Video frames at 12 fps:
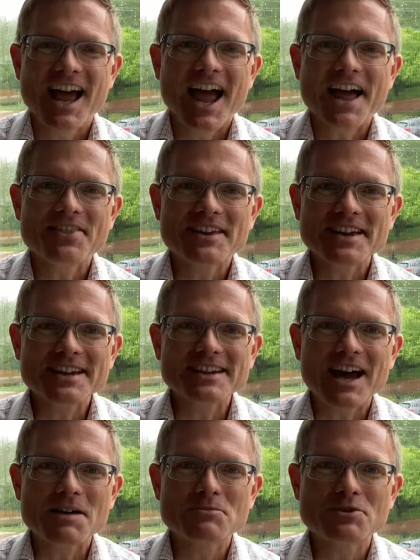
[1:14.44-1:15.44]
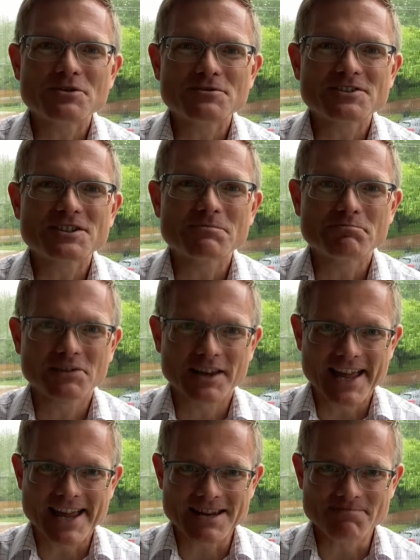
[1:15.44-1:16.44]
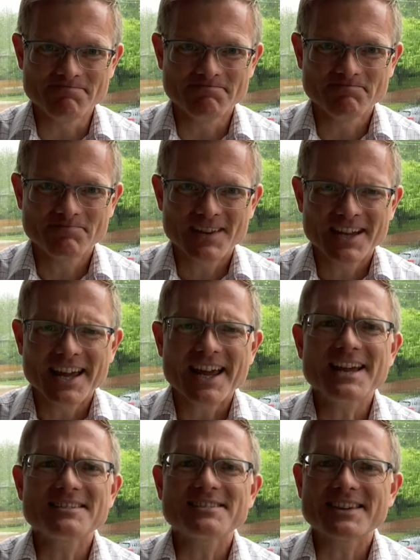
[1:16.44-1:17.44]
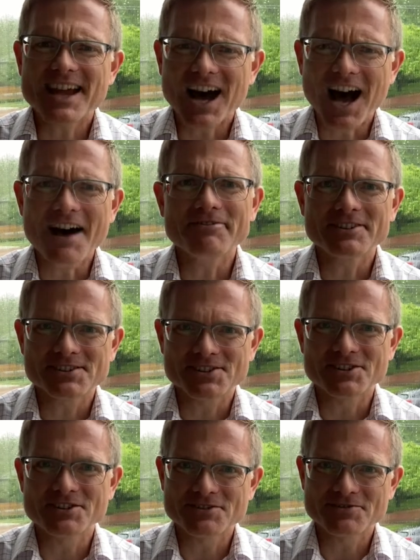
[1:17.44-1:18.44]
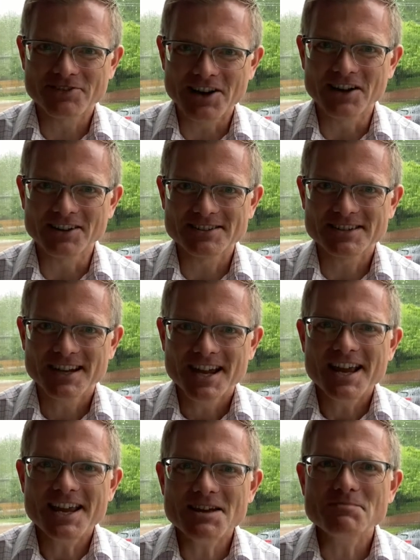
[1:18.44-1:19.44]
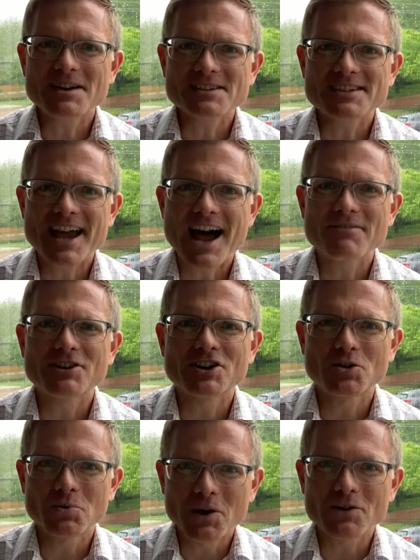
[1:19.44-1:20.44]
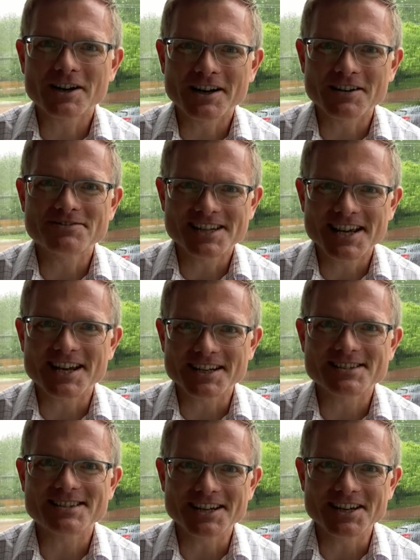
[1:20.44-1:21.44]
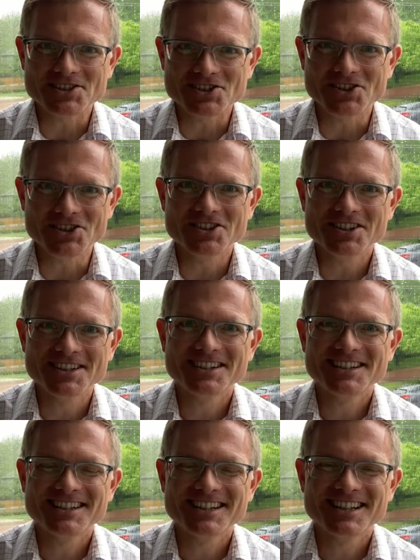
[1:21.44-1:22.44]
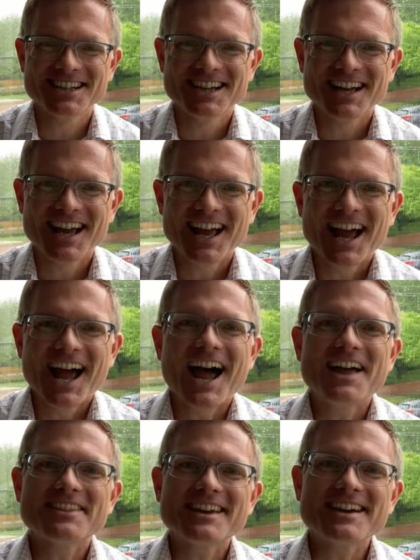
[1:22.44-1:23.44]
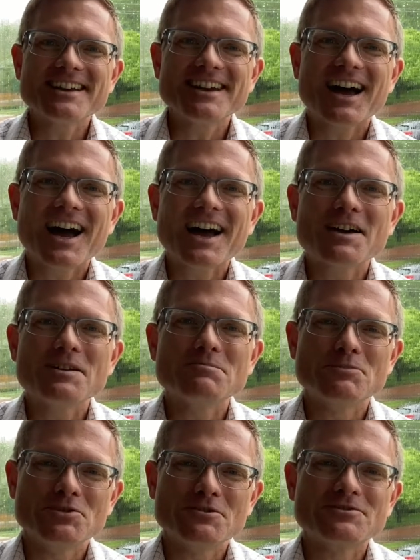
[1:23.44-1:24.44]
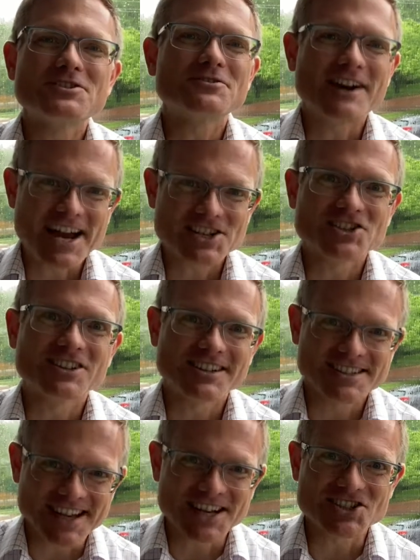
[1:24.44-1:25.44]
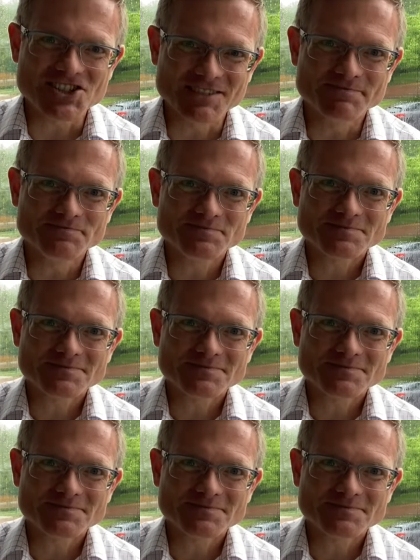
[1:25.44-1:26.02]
And then I moved to blame. It's the officer's fault. He must have a quota of tickets to issue. And then I moved to rationalization.